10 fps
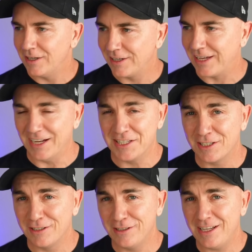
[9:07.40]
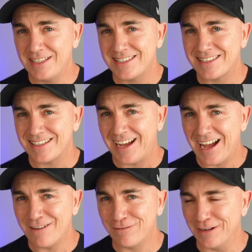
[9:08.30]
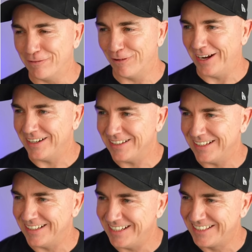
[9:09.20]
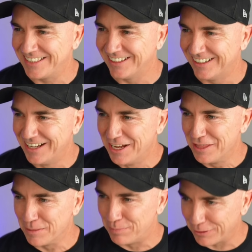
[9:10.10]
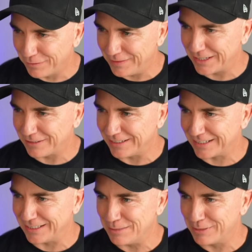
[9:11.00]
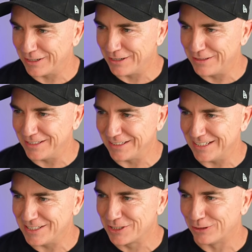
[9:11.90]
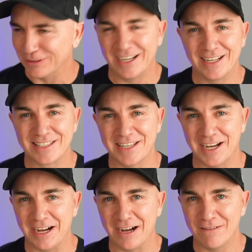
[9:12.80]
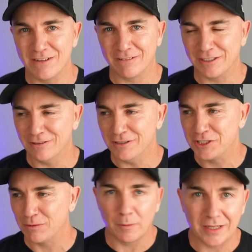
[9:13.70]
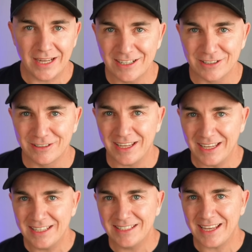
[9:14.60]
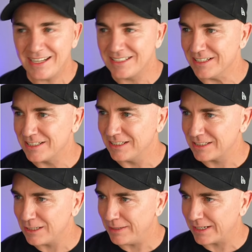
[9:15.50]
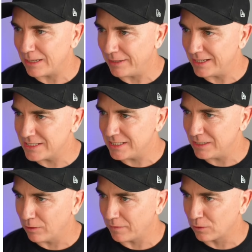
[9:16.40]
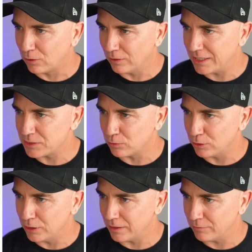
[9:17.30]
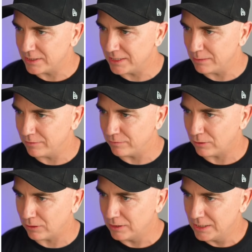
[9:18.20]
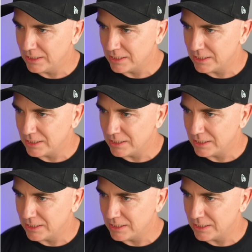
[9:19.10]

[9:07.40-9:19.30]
Okay, so it's halfway right. It's got the bottle there correctly, but I don't think these callouts are very good. So what we can now do is edit it. So let's go back up and see what the callouts were that we said before.